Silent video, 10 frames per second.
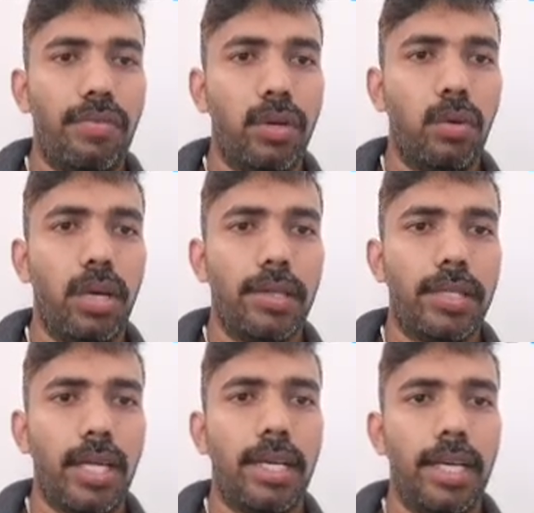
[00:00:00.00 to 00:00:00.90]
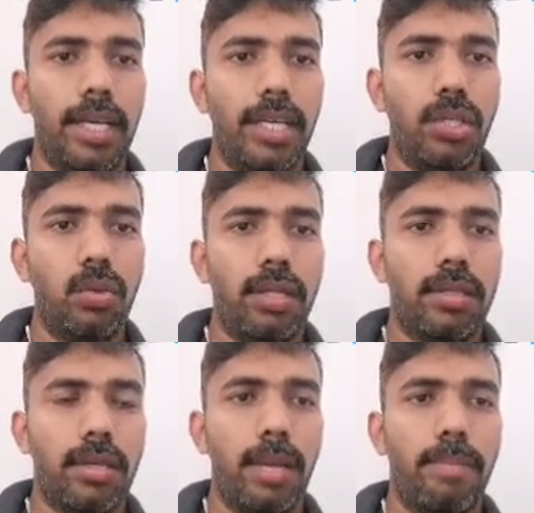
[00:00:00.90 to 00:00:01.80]
nucleotide into the
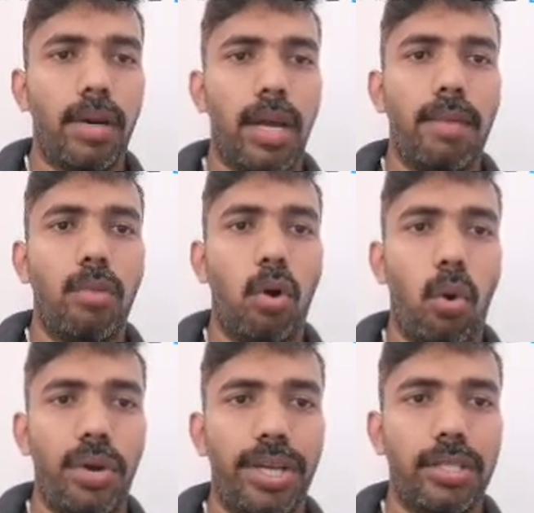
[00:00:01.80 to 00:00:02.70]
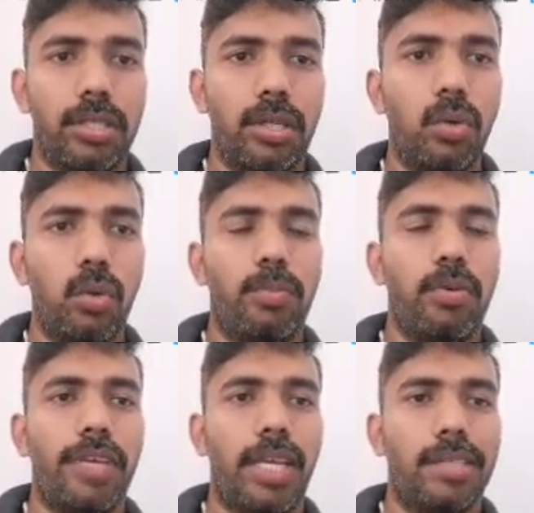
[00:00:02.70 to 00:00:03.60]
3' OH group
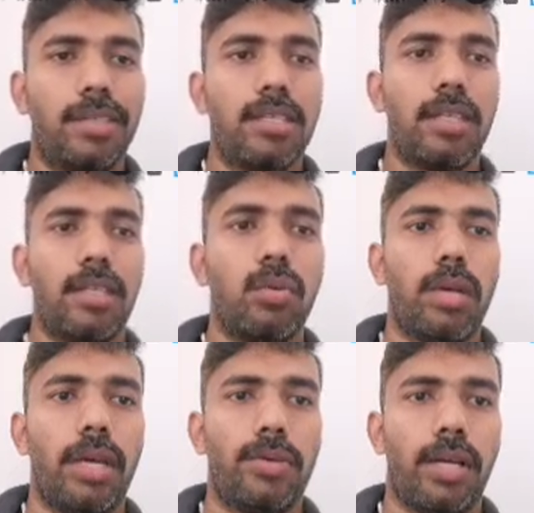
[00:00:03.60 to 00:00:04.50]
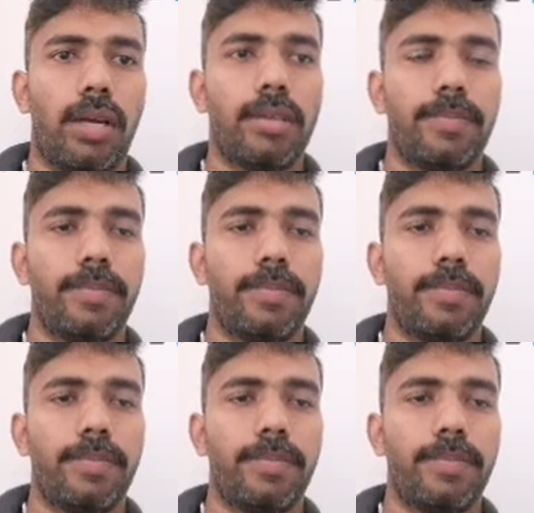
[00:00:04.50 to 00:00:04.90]
of an existing nucleotide.